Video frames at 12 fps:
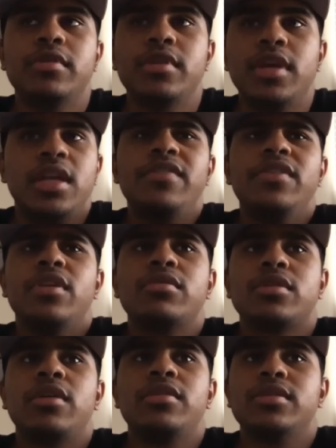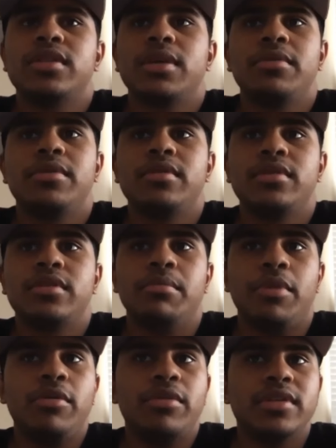And even though it's all using the same
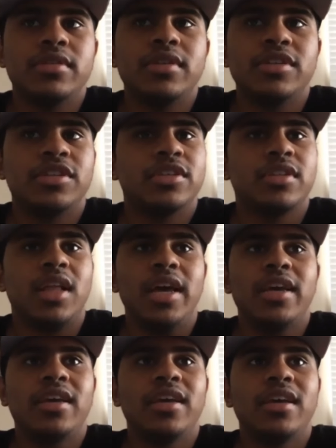components, it's just like,